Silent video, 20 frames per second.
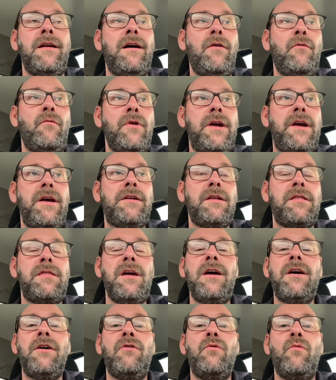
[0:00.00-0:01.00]
I want to get the
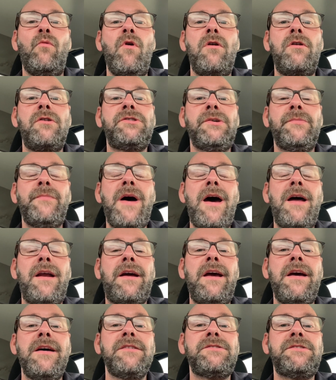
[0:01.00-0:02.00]
thing on the water so bad I
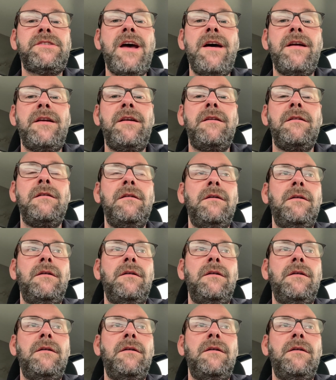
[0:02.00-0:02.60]
can't stand it,